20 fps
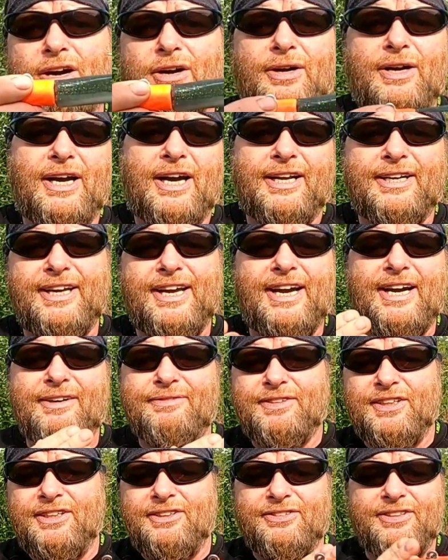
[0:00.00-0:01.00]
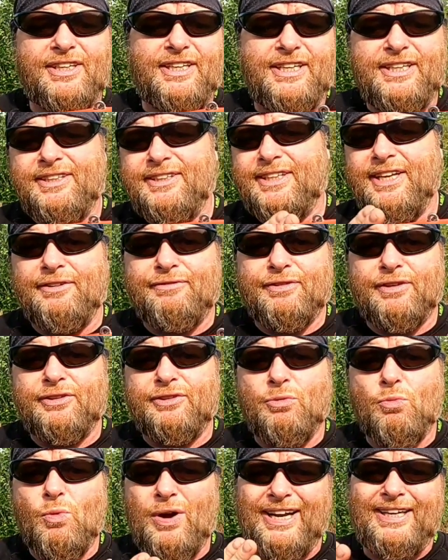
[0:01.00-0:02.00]
long, and I have these in
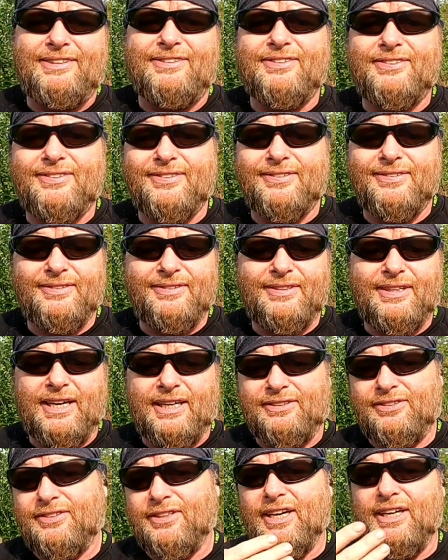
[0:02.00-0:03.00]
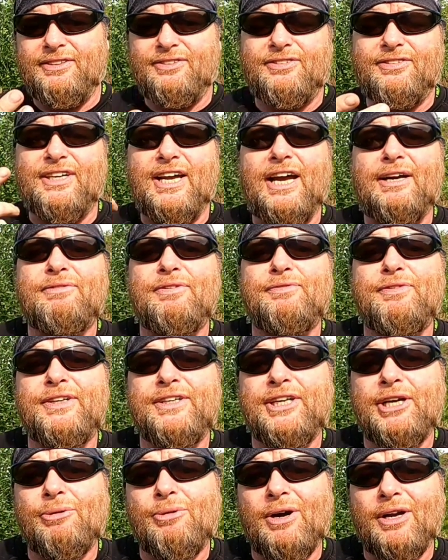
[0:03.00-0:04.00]
different weights and sizes. I have a
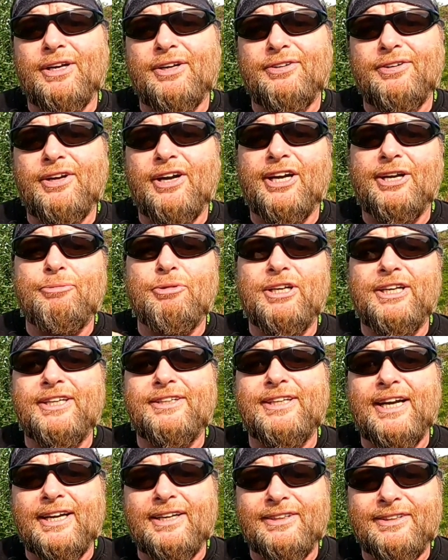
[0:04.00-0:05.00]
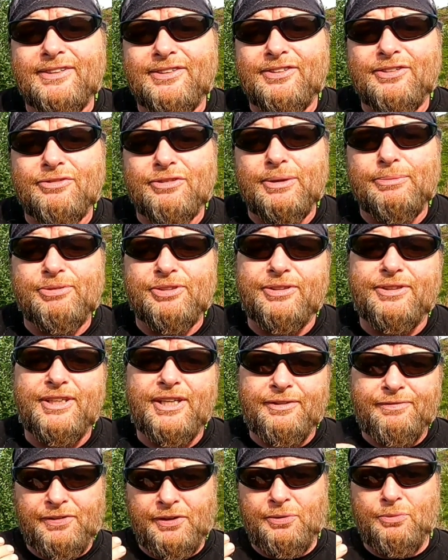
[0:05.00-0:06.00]
video on it. I will link that in the description
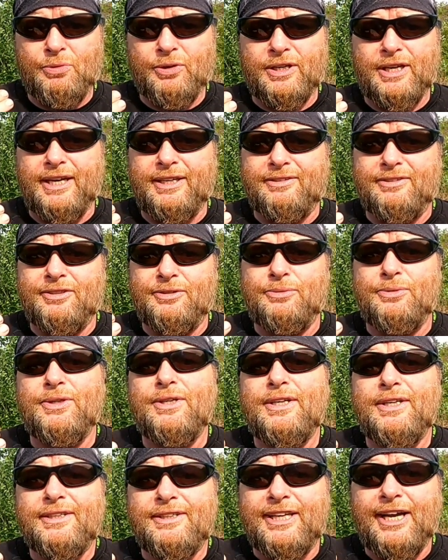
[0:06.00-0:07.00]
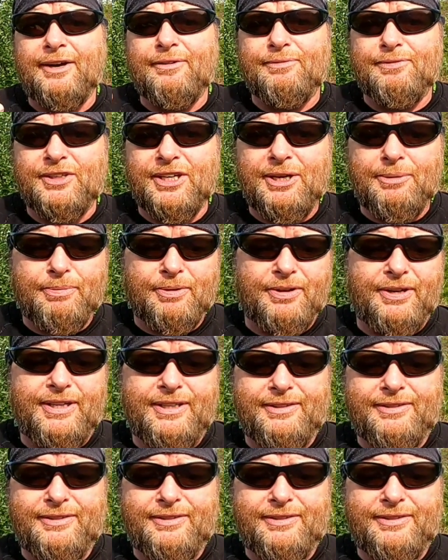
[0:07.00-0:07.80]
if you would like to delve deeper